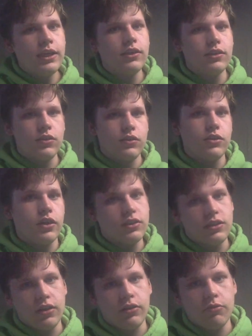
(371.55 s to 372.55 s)
This is just
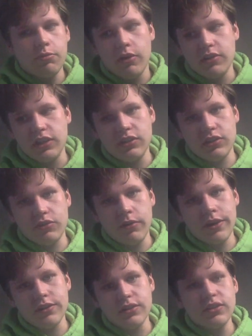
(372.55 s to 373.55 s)
dealing with protest
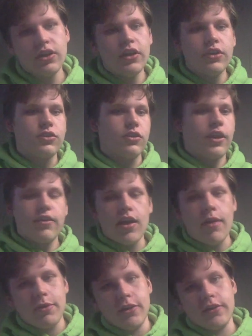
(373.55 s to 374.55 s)
situations. So let's
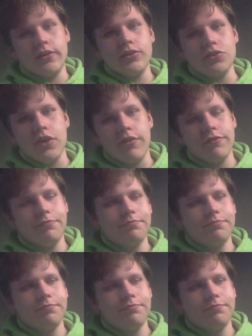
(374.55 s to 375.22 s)
hop into the good stuff.